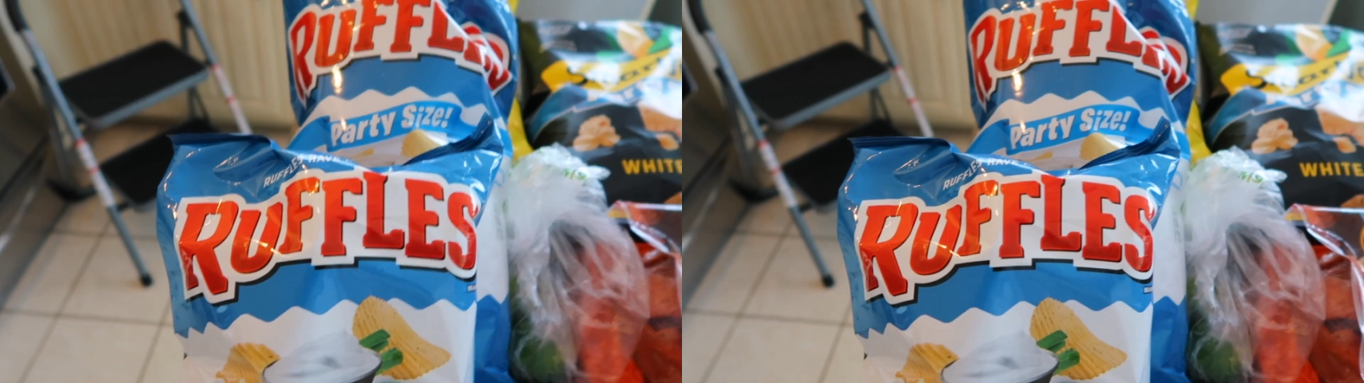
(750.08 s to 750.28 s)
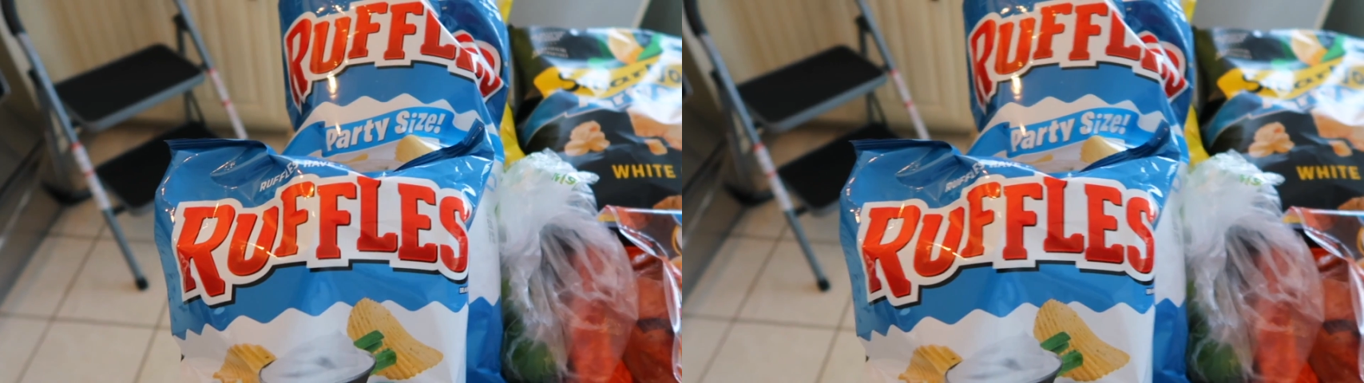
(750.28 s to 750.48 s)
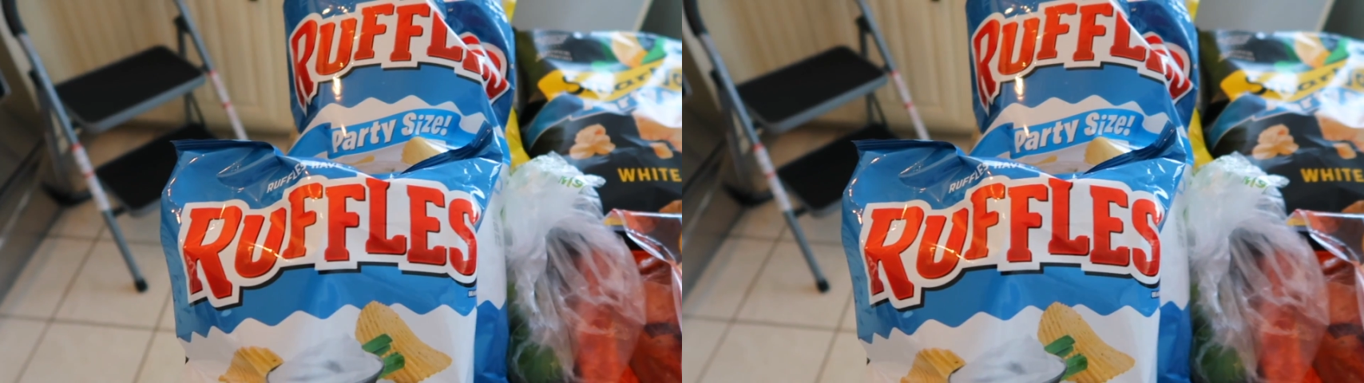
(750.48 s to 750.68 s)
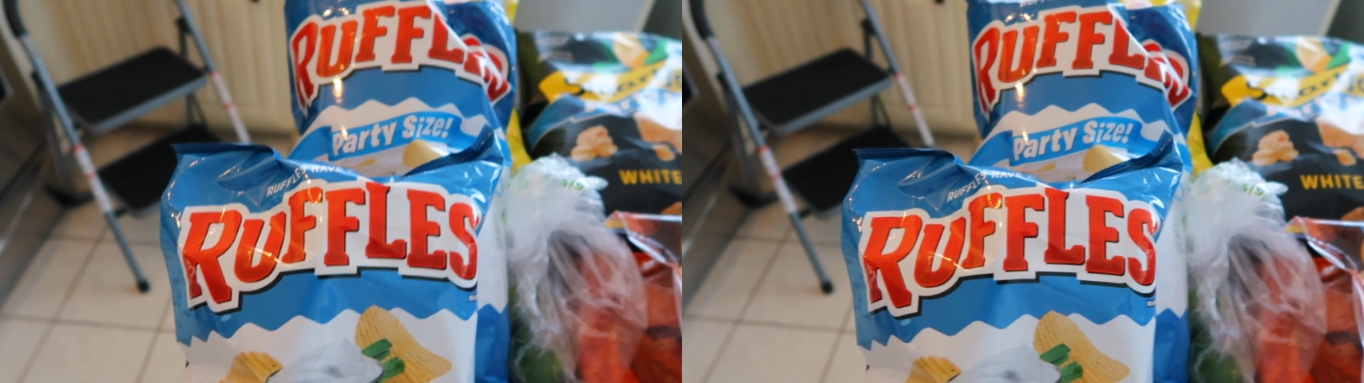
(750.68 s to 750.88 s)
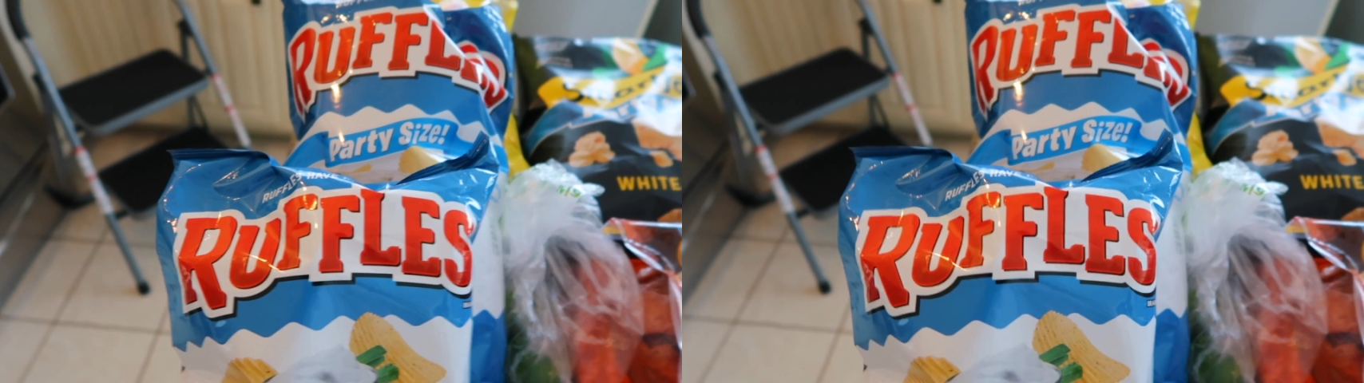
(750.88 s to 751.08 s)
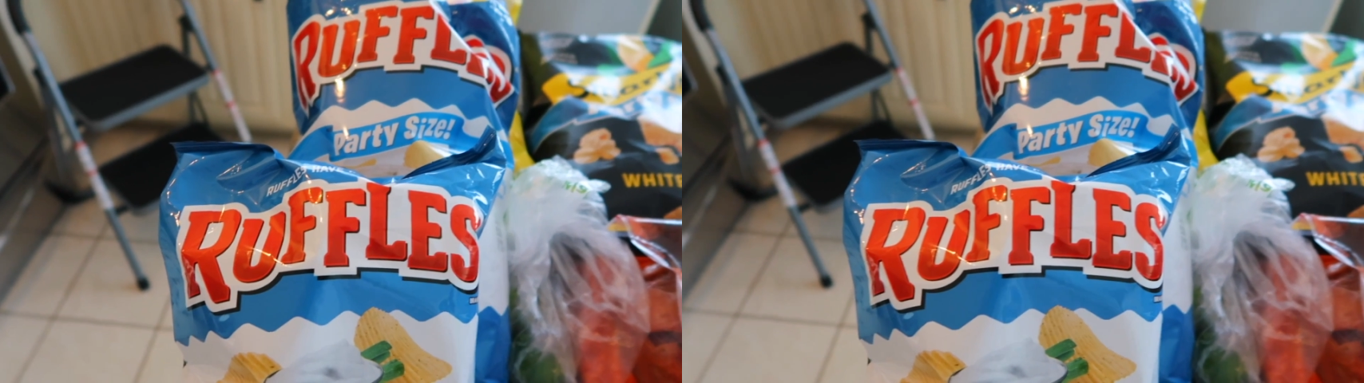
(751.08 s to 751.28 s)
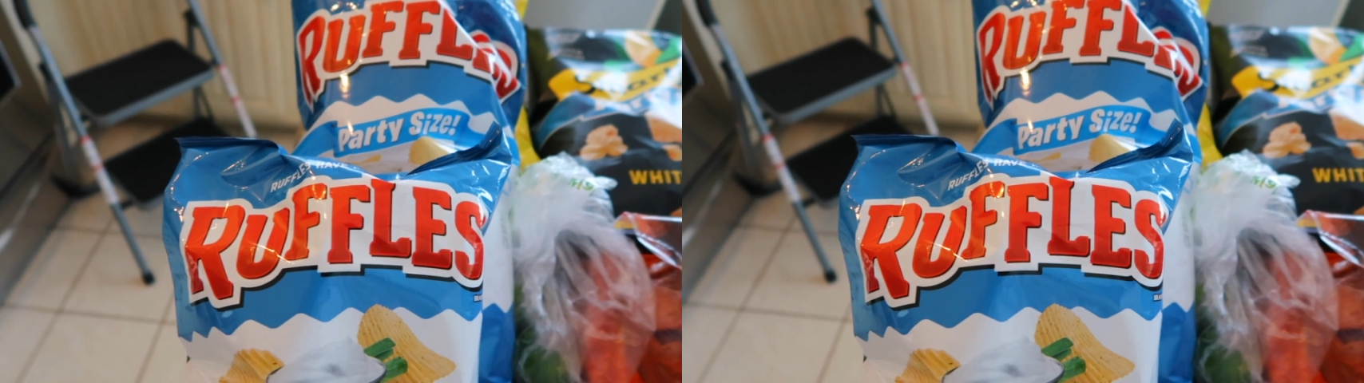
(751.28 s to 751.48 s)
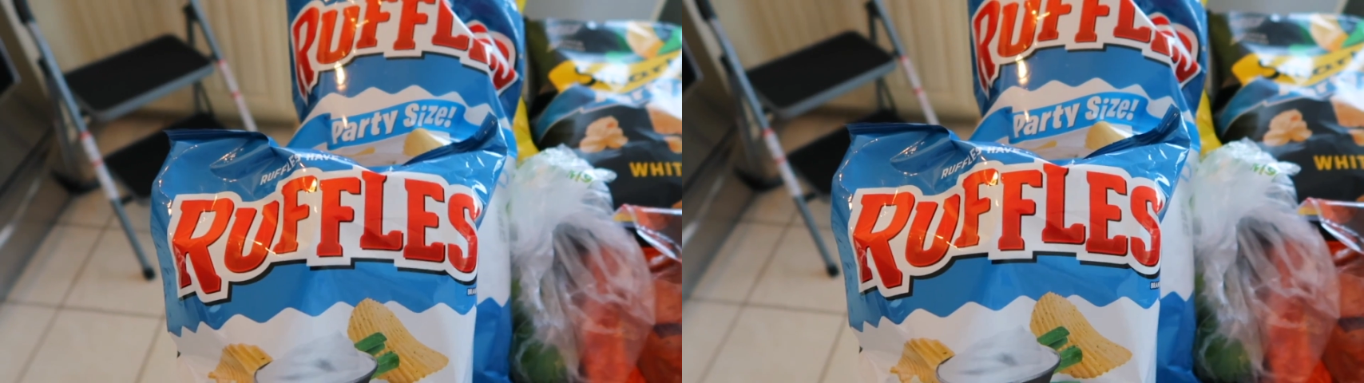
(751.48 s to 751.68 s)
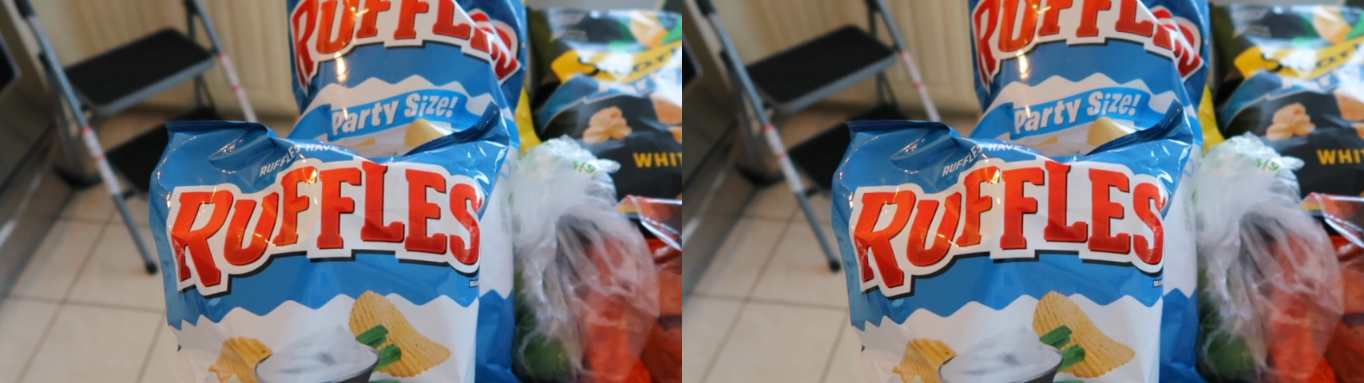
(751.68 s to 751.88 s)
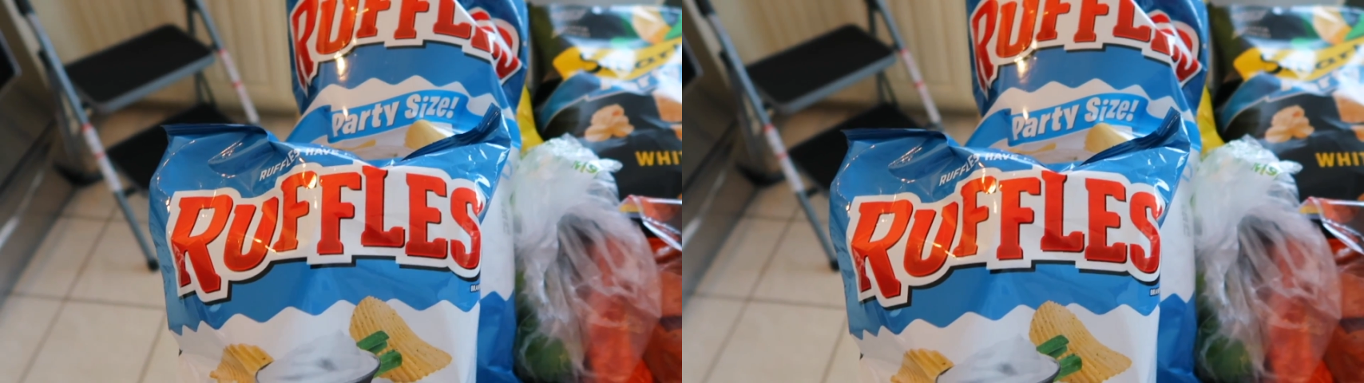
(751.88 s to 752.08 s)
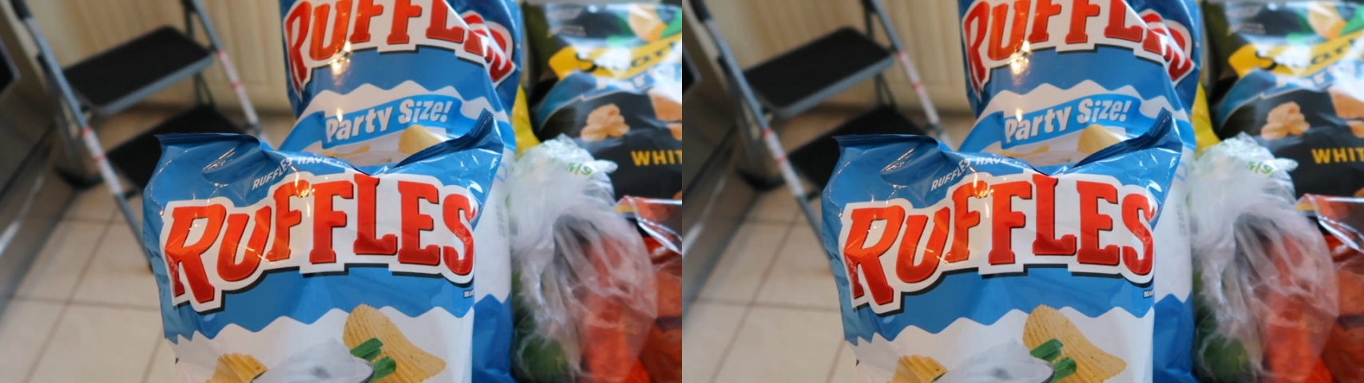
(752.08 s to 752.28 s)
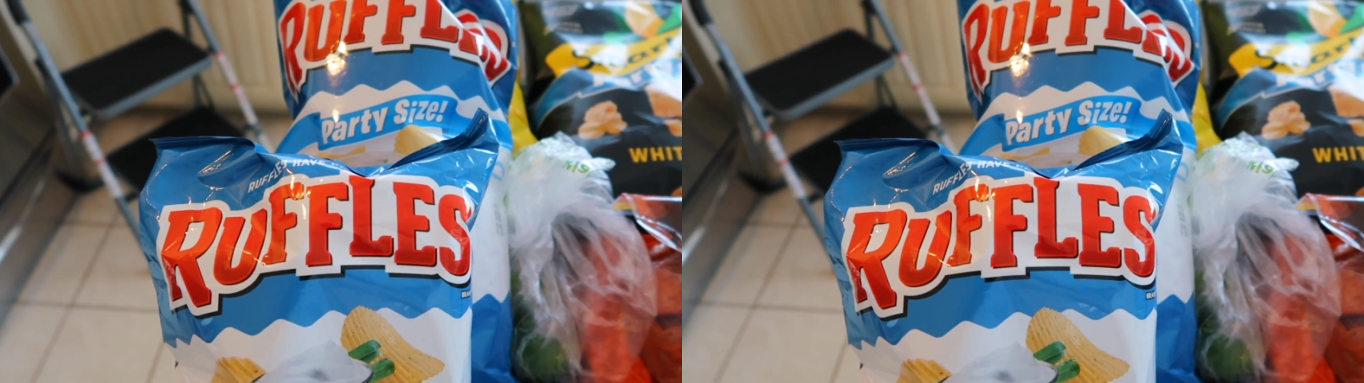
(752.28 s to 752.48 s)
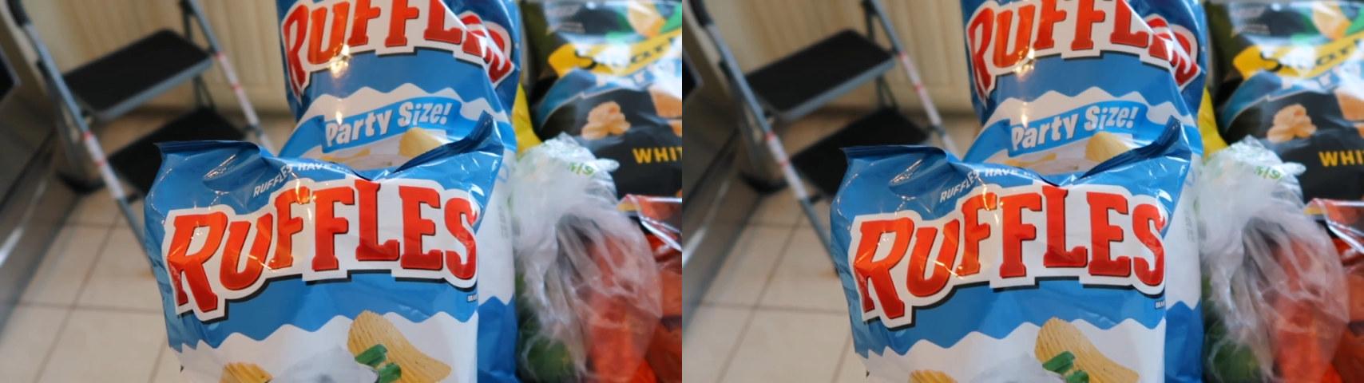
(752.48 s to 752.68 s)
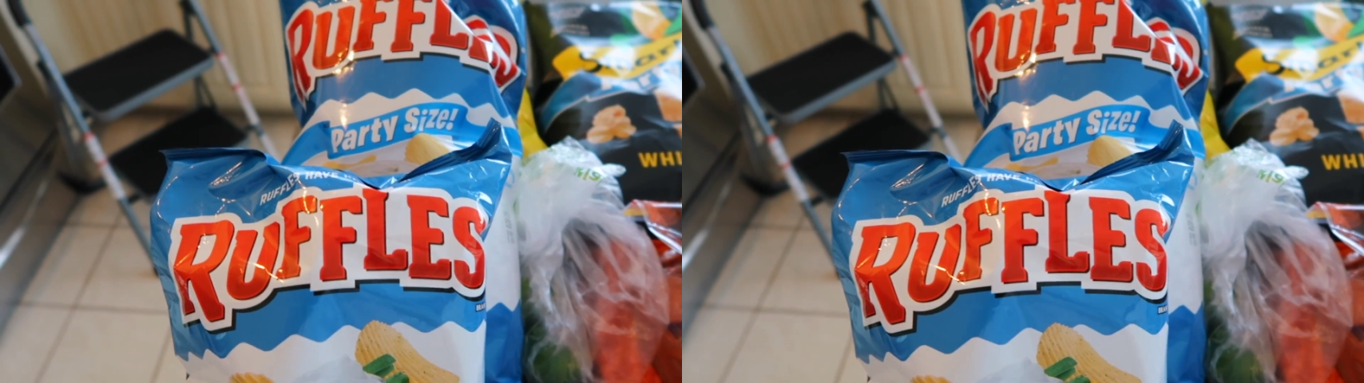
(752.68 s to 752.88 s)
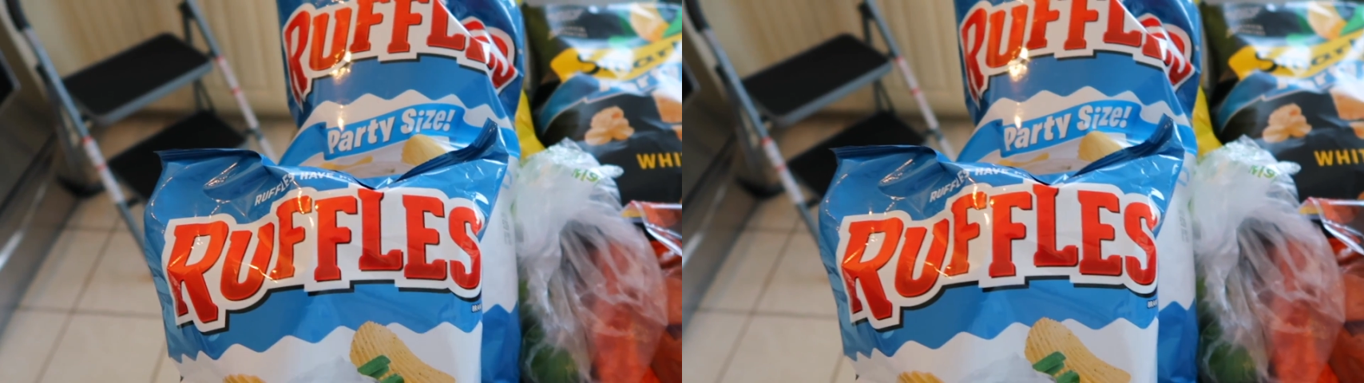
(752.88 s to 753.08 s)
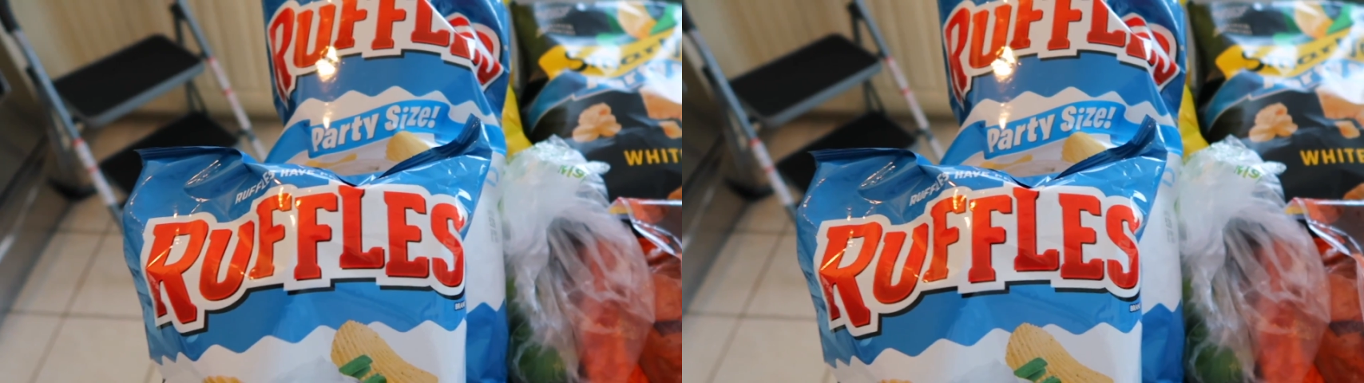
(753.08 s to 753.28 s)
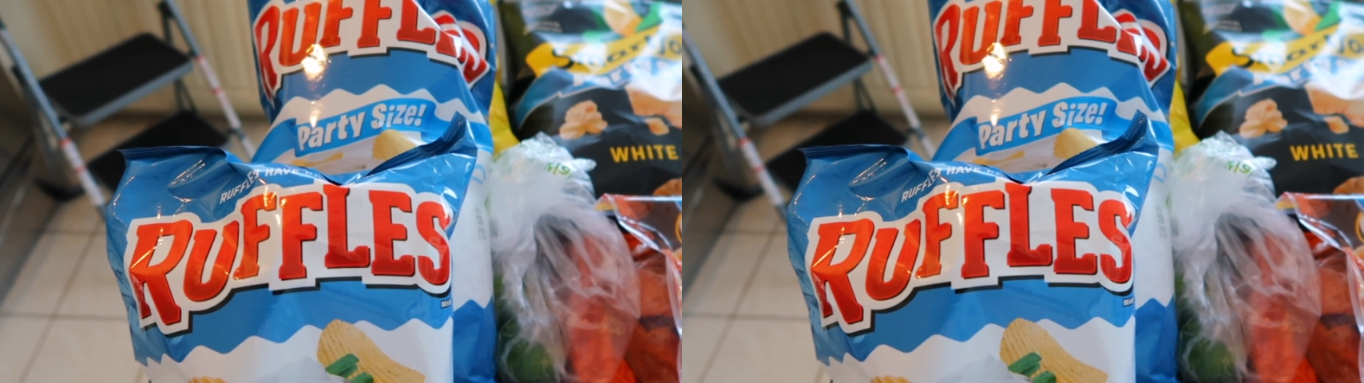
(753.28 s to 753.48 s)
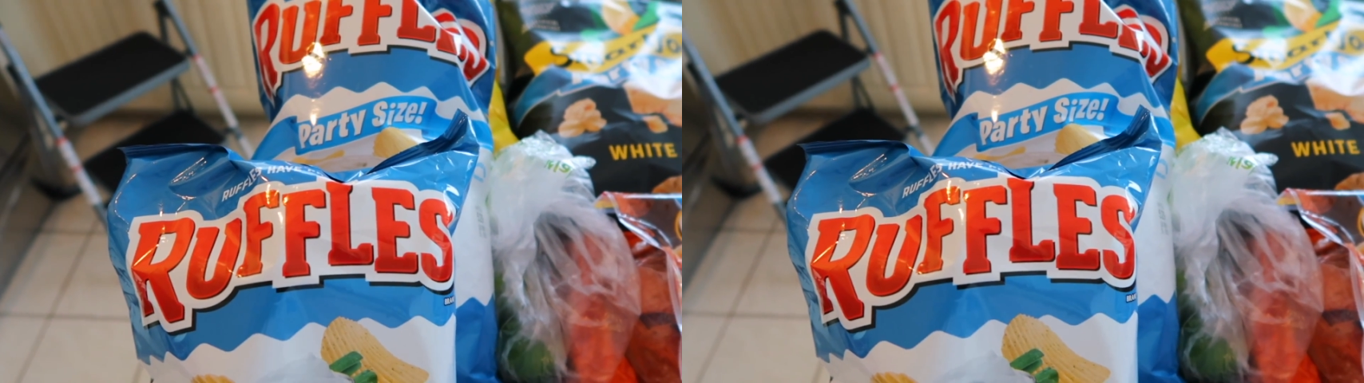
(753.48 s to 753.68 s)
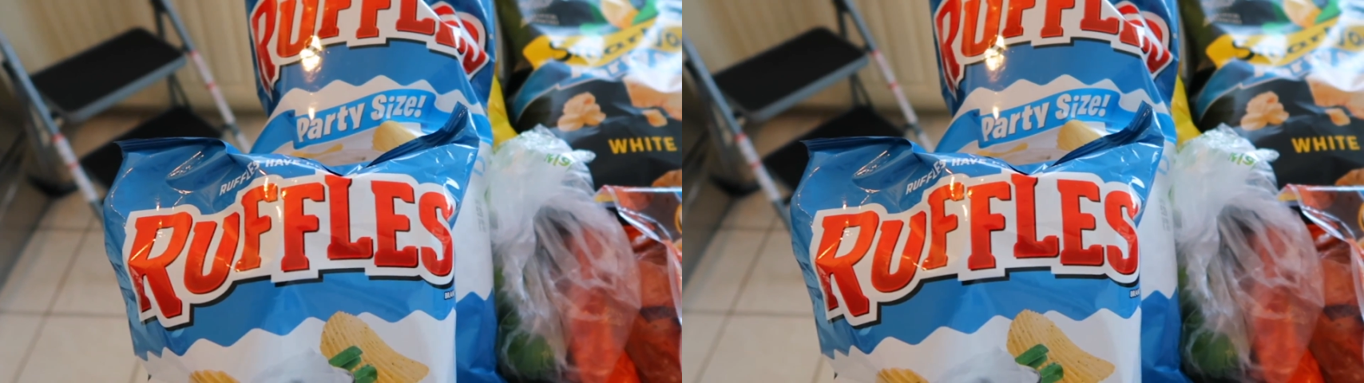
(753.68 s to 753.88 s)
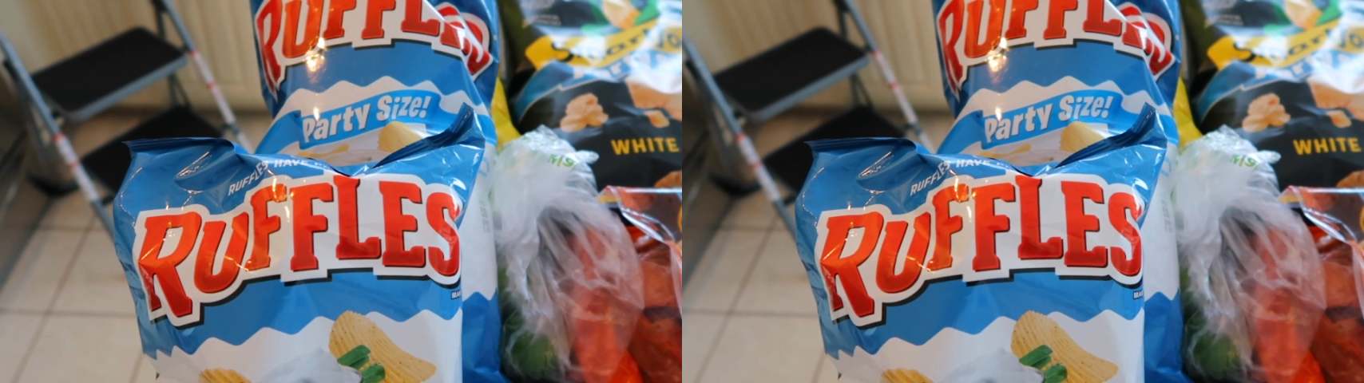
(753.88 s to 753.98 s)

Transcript: No face is visible, so there are no lips to read.